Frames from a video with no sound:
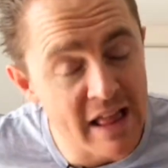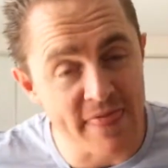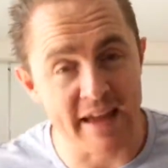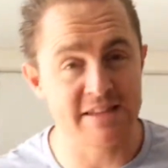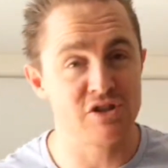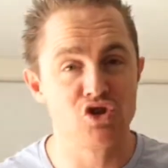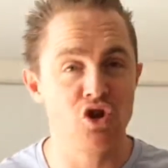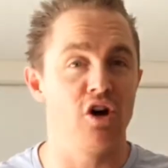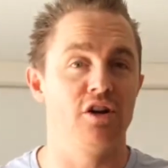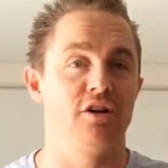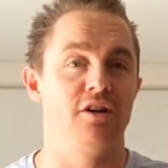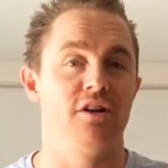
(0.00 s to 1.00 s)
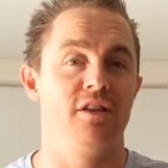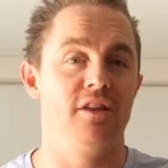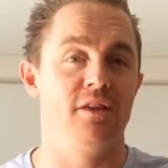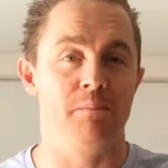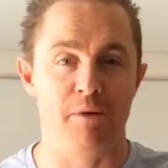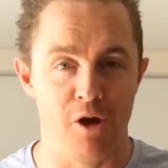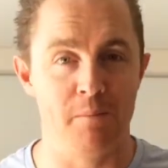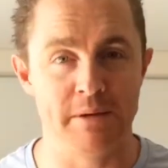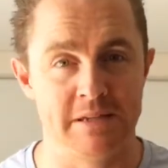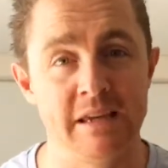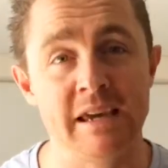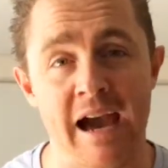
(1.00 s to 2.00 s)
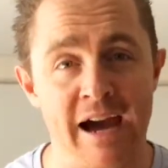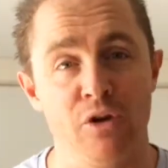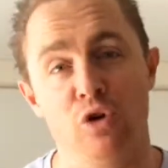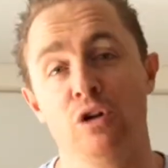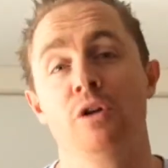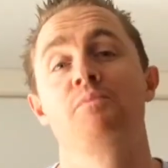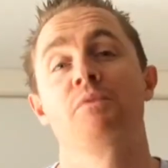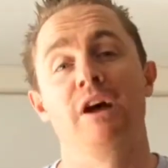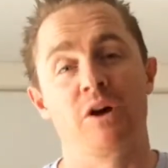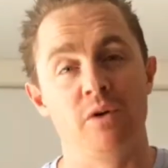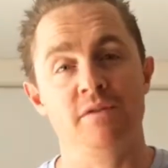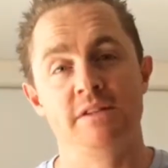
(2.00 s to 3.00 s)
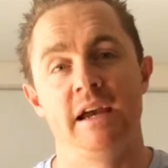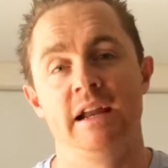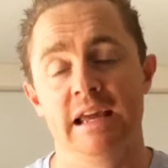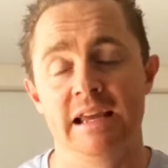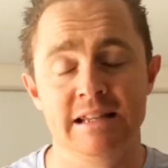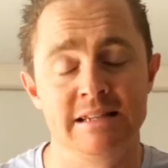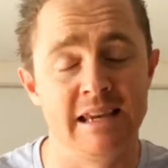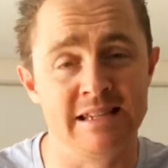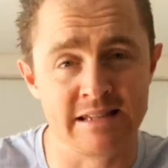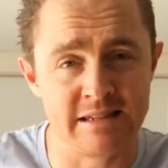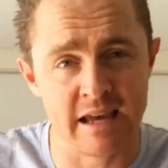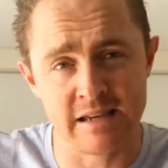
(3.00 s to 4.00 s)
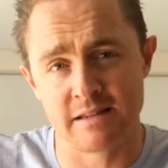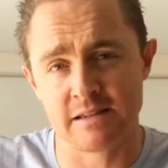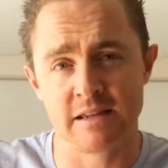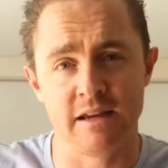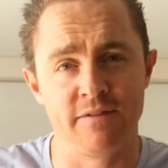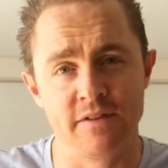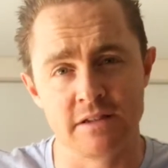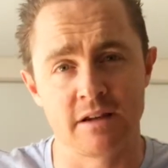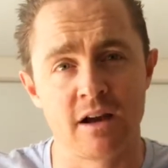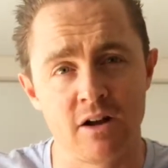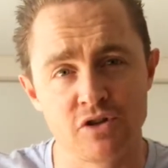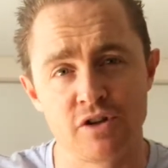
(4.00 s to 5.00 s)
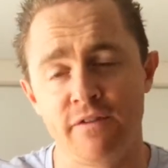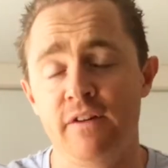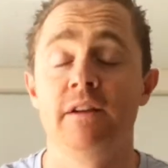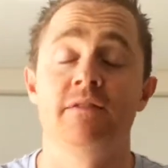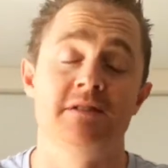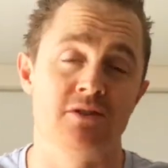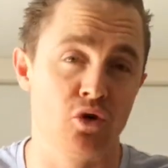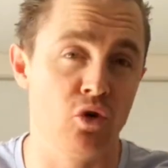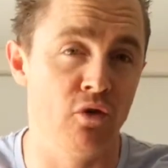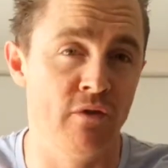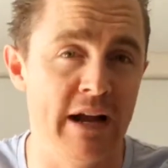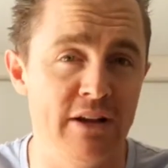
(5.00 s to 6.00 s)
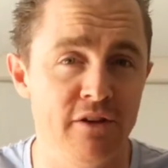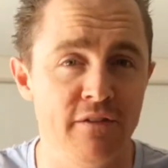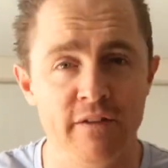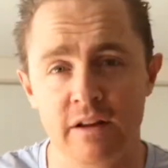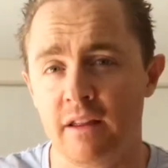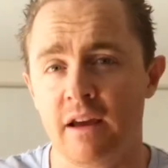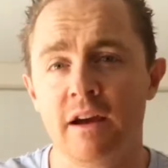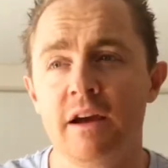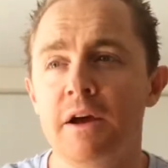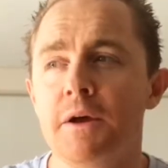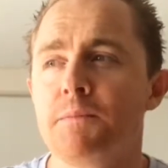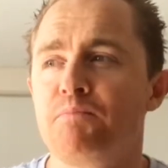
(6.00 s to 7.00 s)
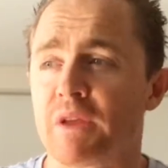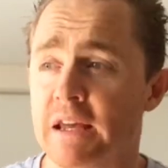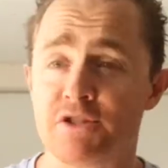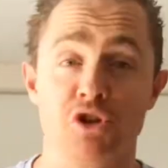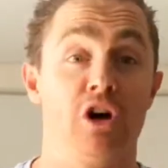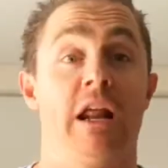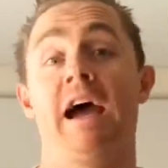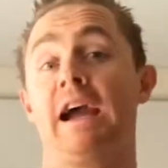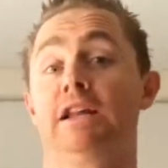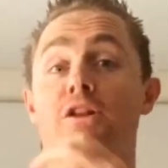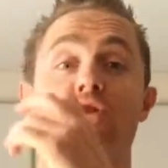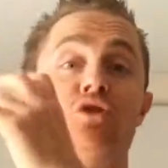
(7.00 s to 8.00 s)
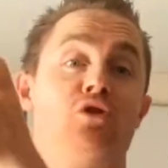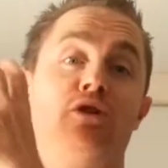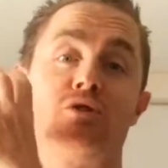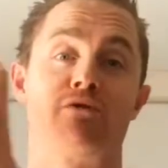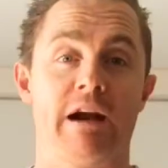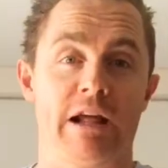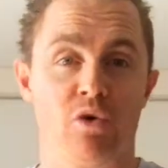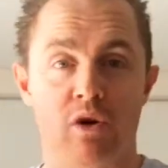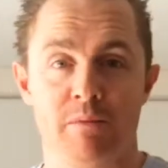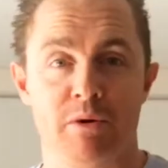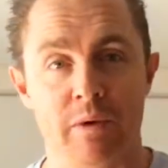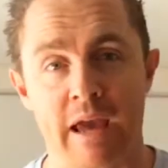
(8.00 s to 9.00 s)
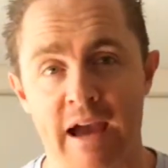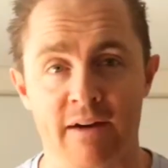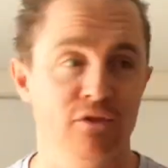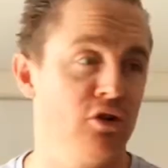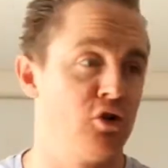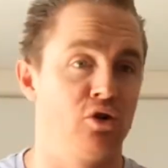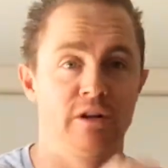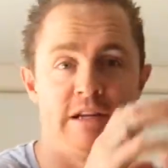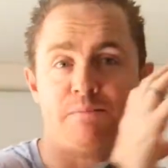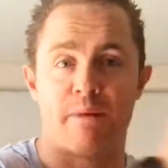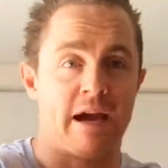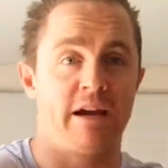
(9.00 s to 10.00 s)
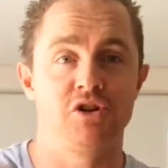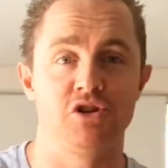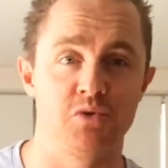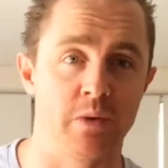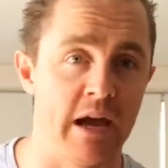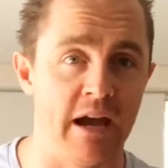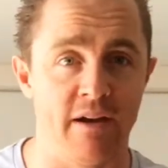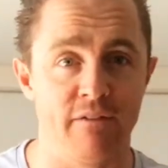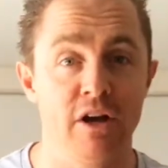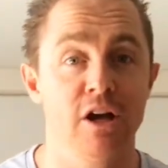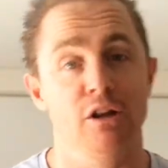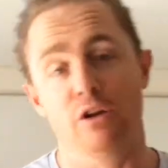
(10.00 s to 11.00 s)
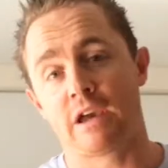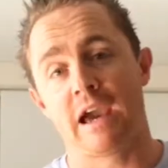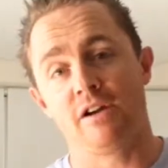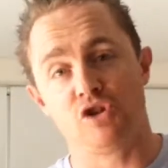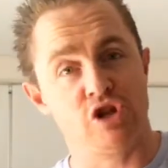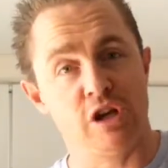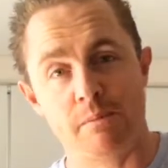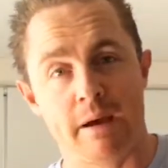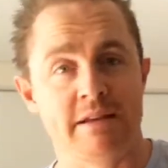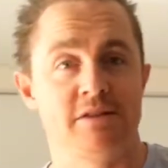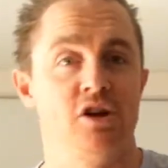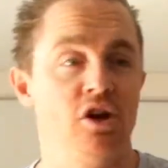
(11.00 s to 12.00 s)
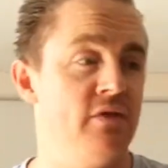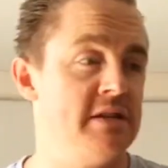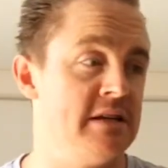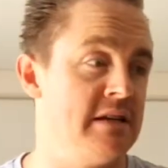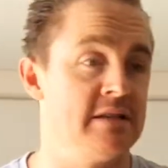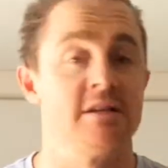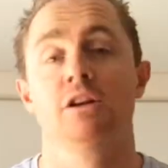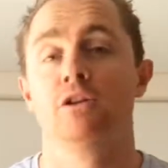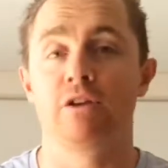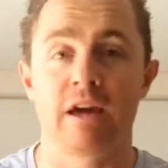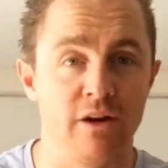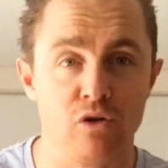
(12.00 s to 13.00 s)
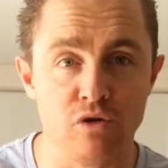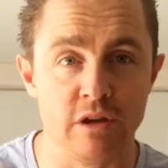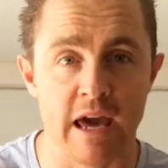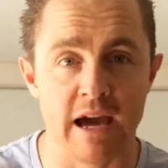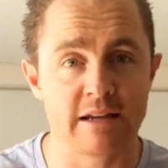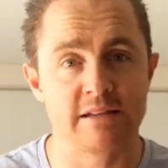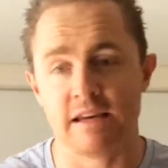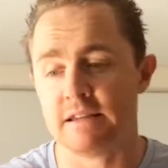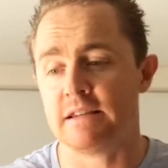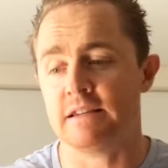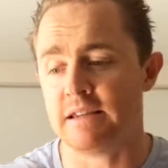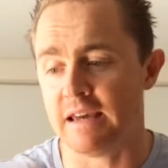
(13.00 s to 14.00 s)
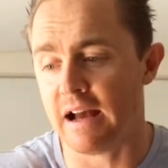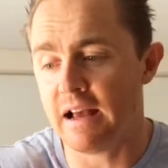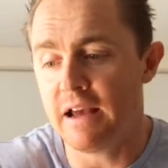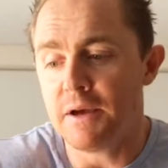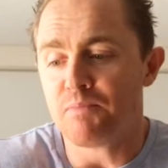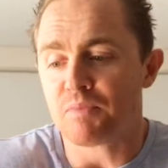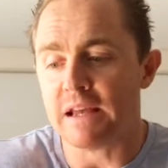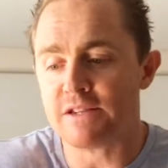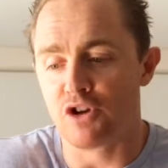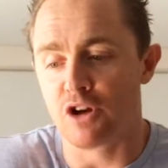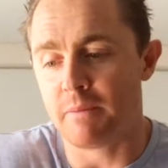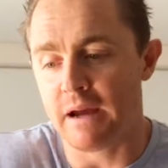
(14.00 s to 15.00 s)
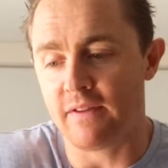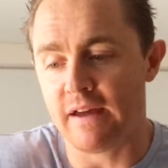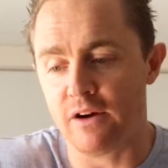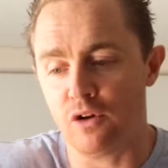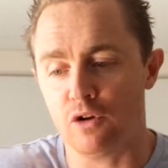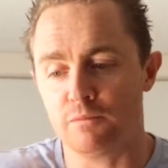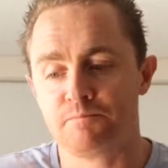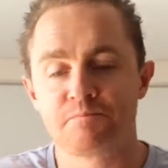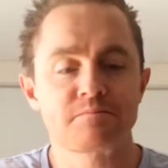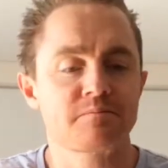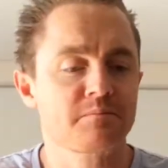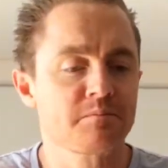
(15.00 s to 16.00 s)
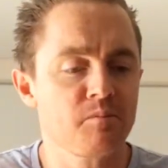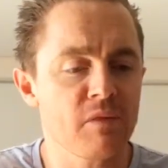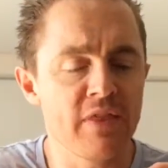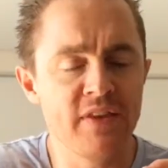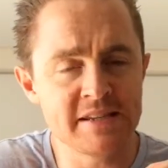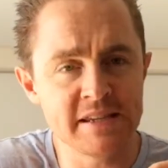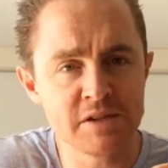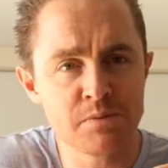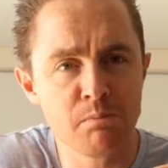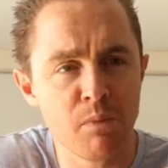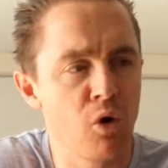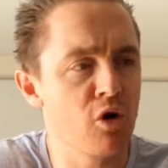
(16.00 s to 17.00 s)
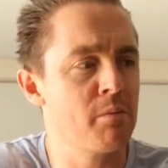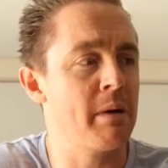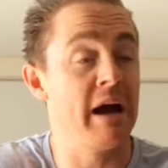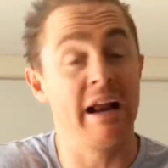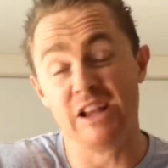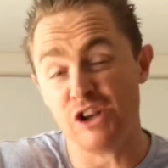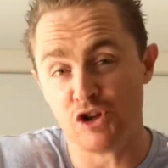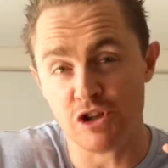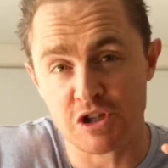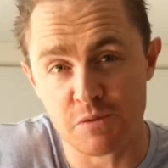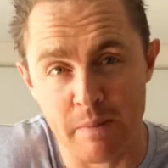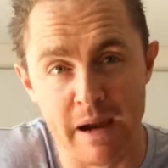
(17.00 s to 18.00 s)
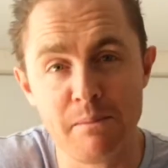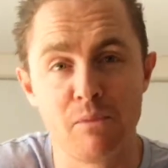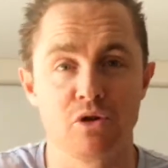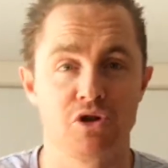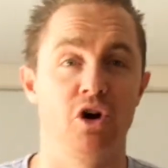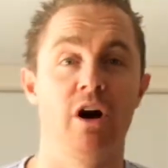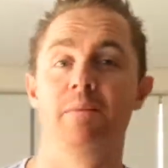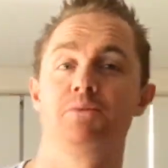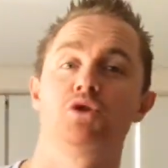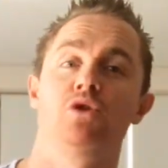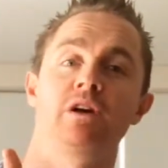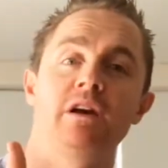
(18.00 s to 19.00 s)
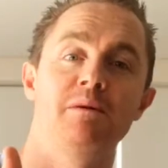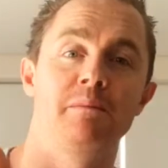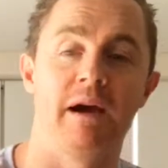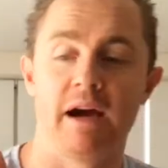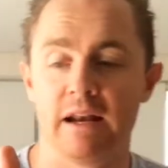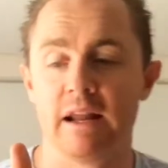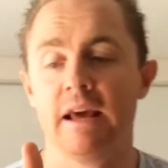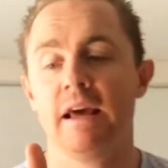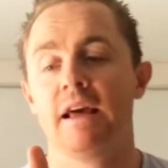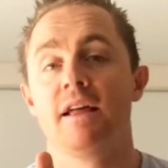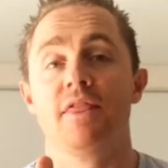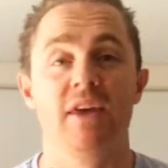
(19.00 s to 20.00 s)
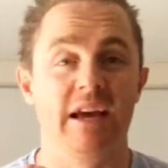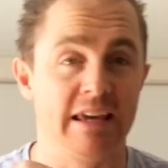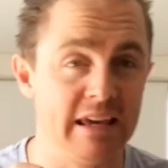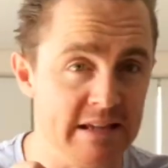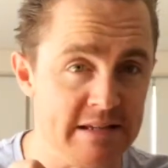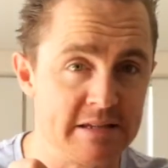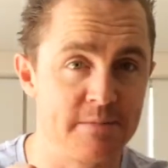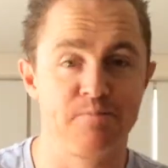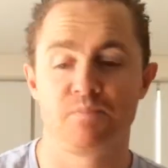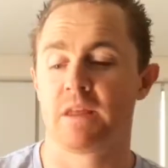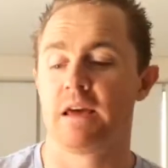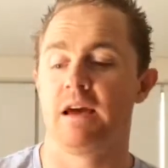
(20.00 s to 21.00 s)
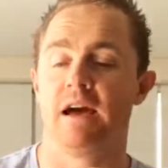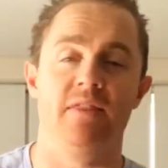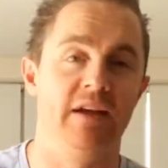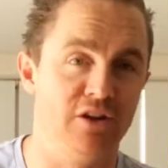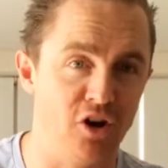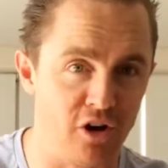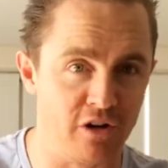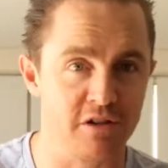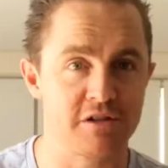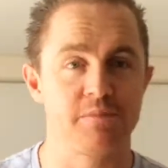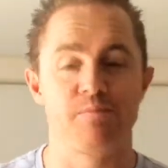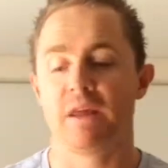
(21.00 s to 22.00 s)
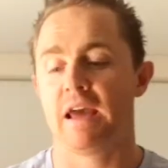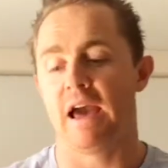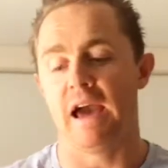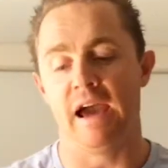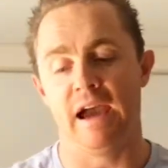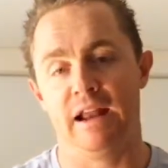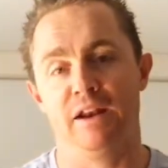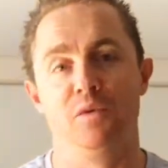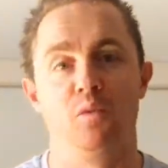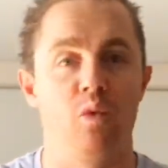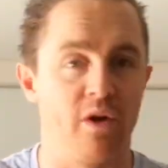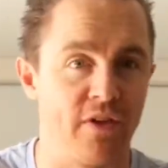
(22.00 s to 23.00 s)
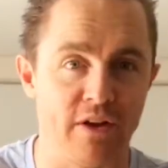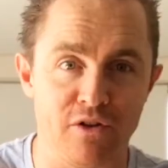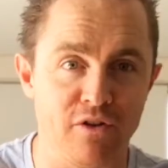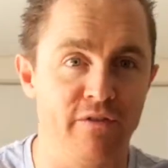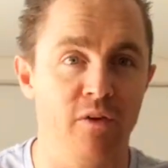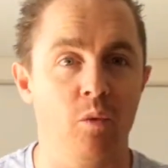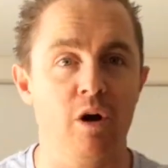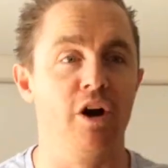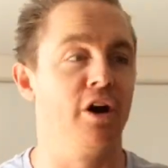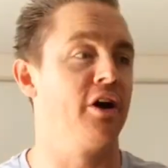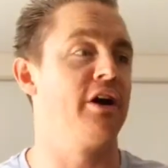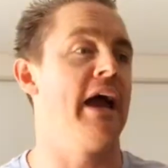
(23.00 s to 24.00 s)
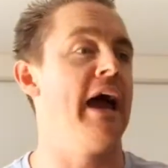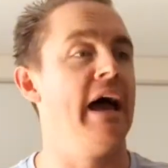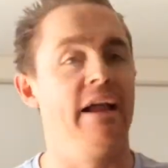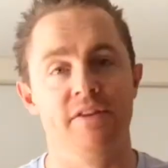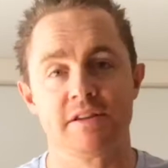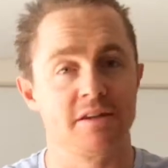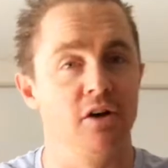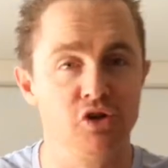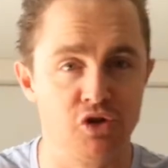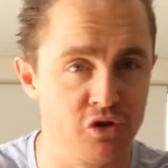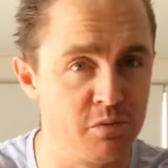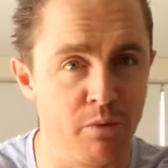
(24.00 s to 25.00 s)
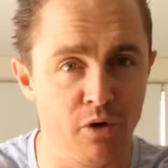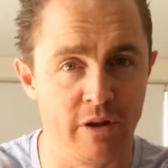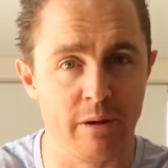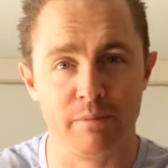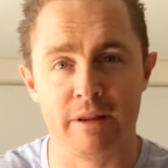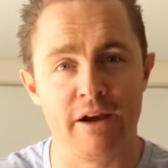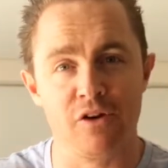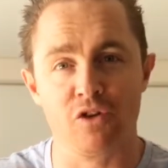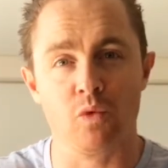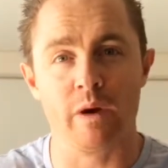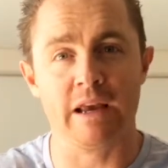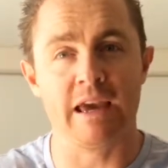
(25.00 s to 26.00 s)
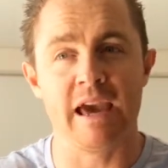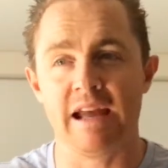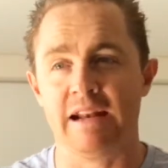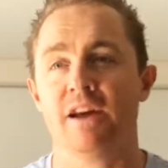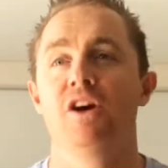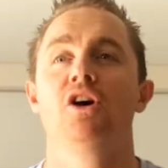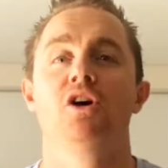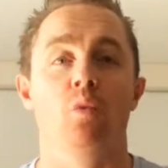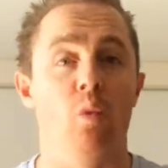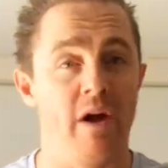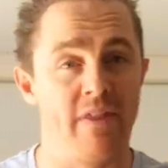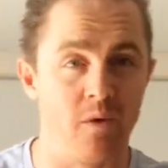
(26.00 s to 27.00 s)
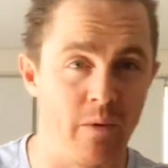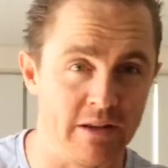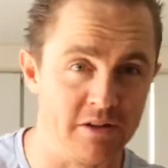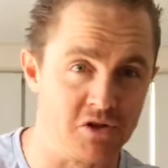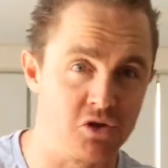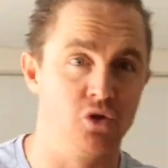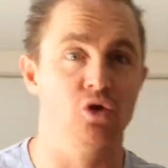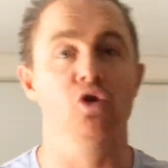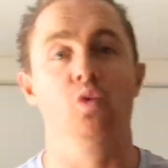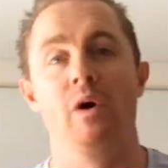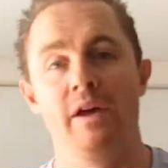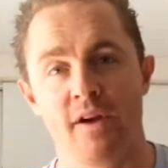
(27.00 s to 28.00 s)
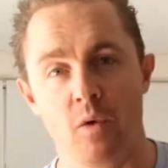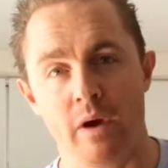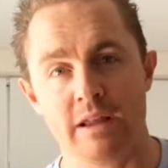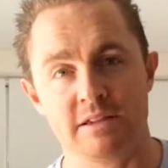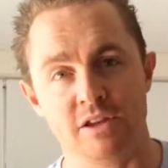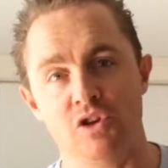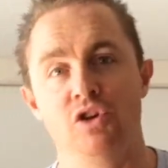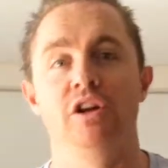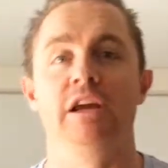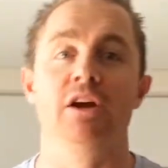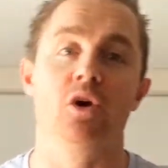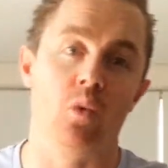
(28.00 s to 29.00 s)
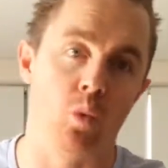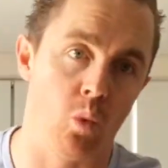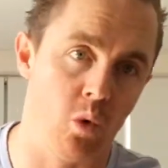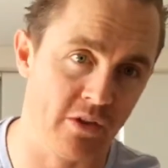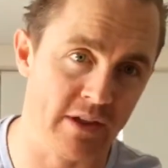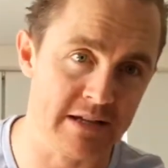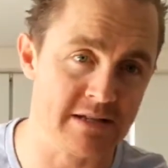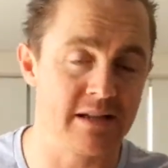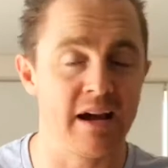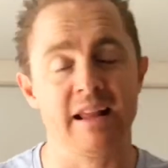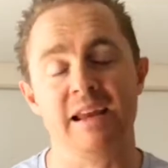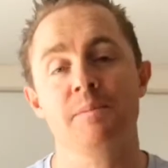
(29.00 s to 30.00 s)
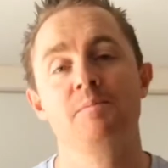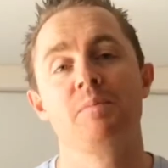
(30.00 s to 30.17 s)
That's not the purpose here at all. Like we've said, it's a test to see if there's a culture fit, if there's a core value fit there. It's not, hey, look at all the great equipment we have. Look at all these packages we have. Look how cheap our service is. Look how good the access is here. It's not about that at all. This is more about, and you should spend more time talking about their kids and their dogs and what they do for work and the social sport they play on the weekend, where they went to school, where they went to uni, what they study.